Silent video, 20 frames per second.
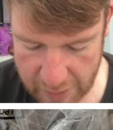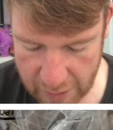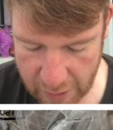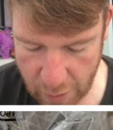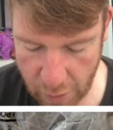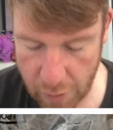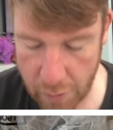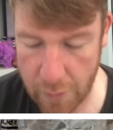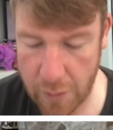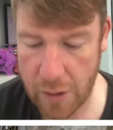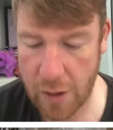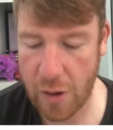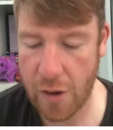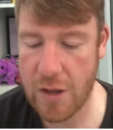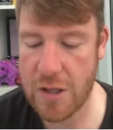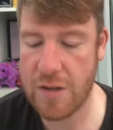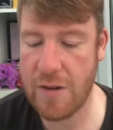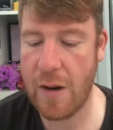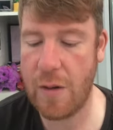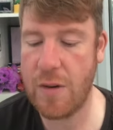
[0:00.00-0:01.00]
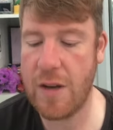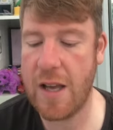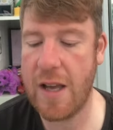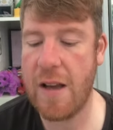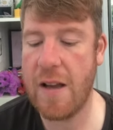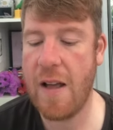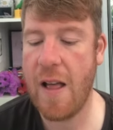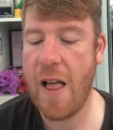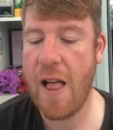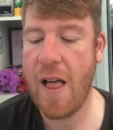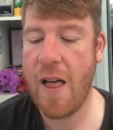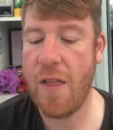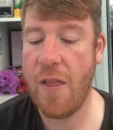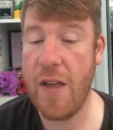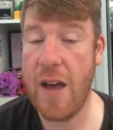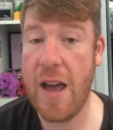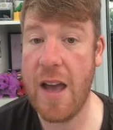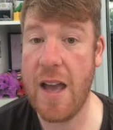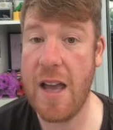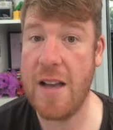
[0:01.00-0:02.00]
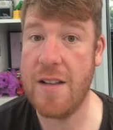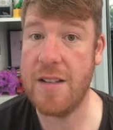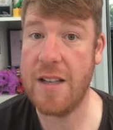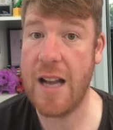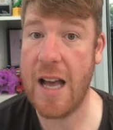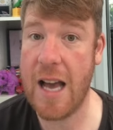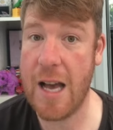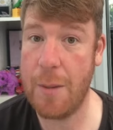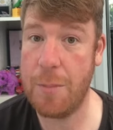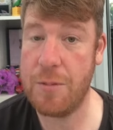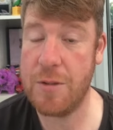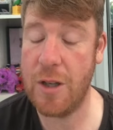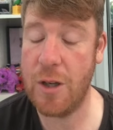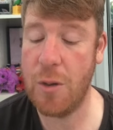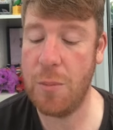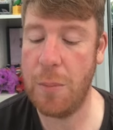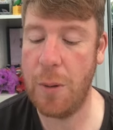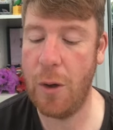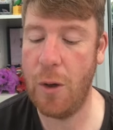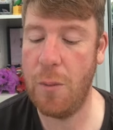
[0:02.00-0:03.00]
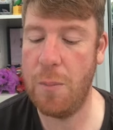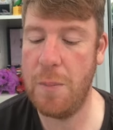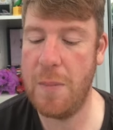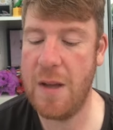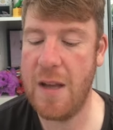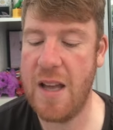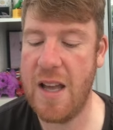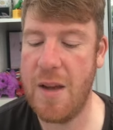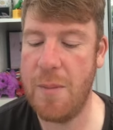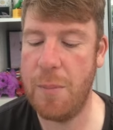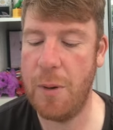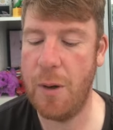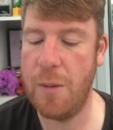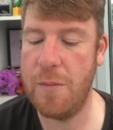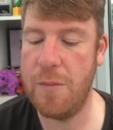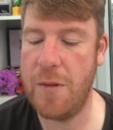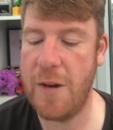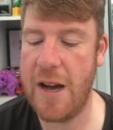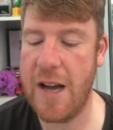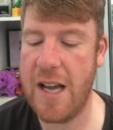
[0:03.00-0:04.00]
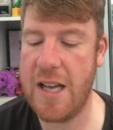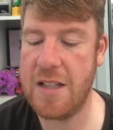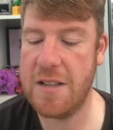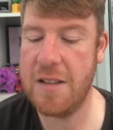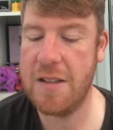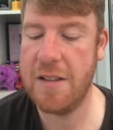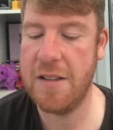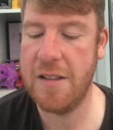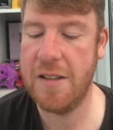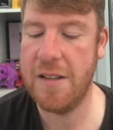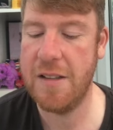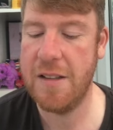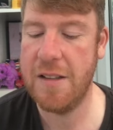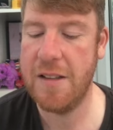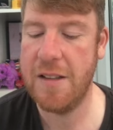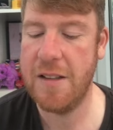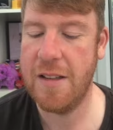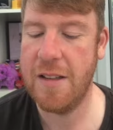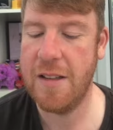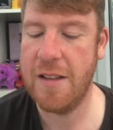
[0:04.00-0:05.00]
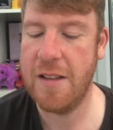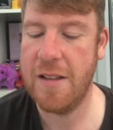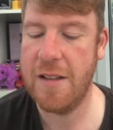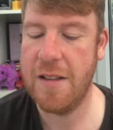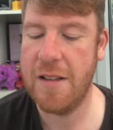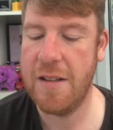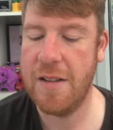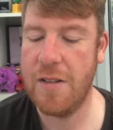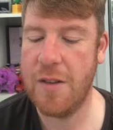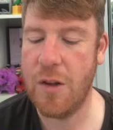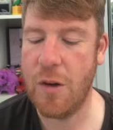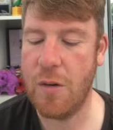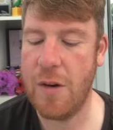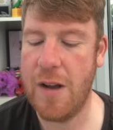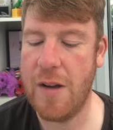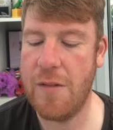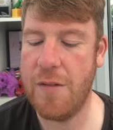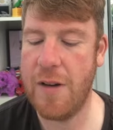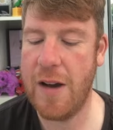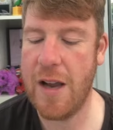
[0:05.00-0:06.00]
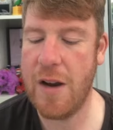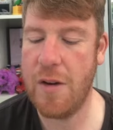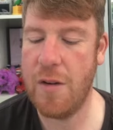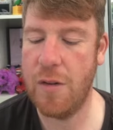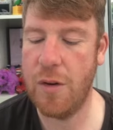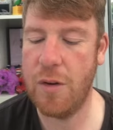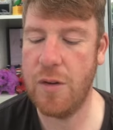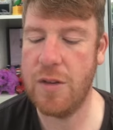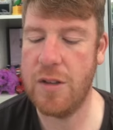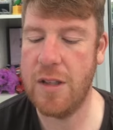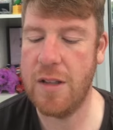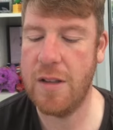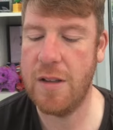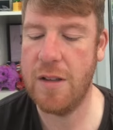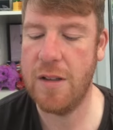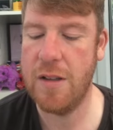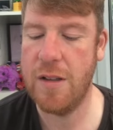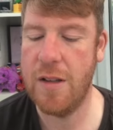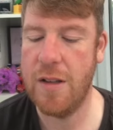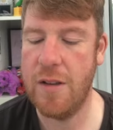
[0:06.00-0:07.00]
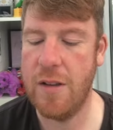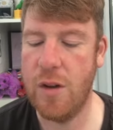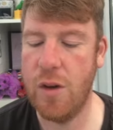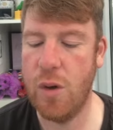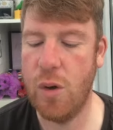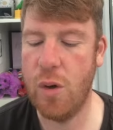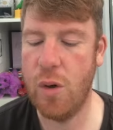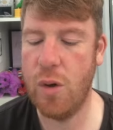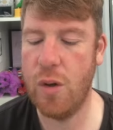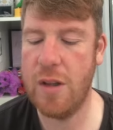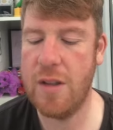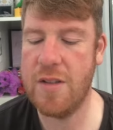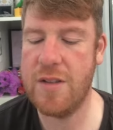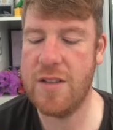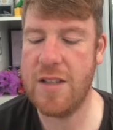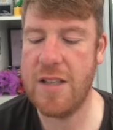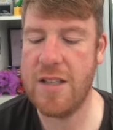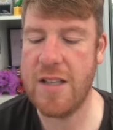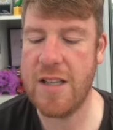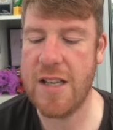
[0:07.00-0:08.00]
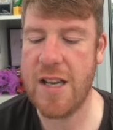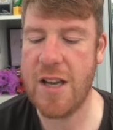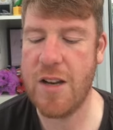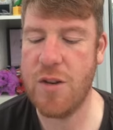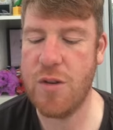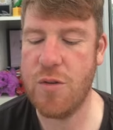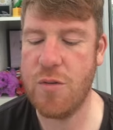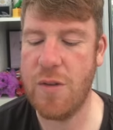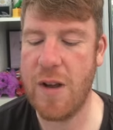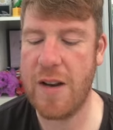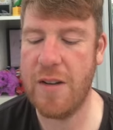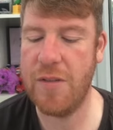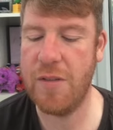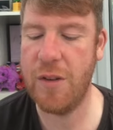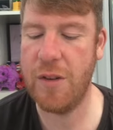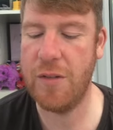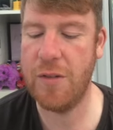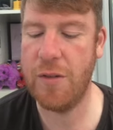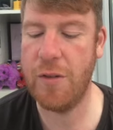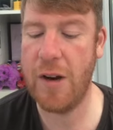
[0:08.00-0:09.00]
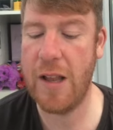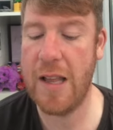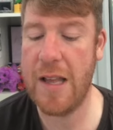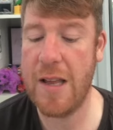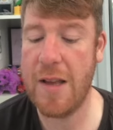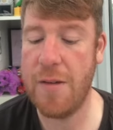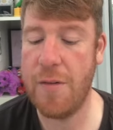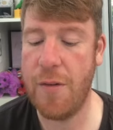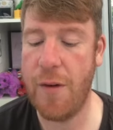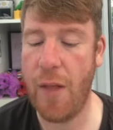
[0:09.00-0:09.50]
coins around here. There is an absolute plum, a plum find. The Great Fire of London, the whole city in dreadful flames